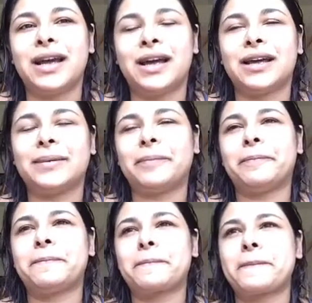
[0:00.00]

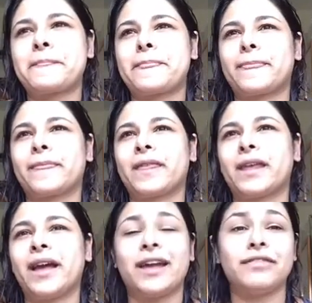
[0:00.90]

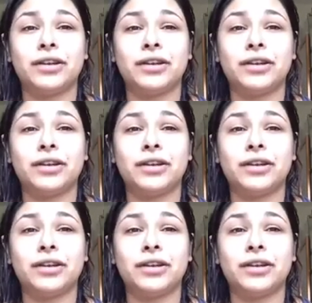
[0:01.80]
I have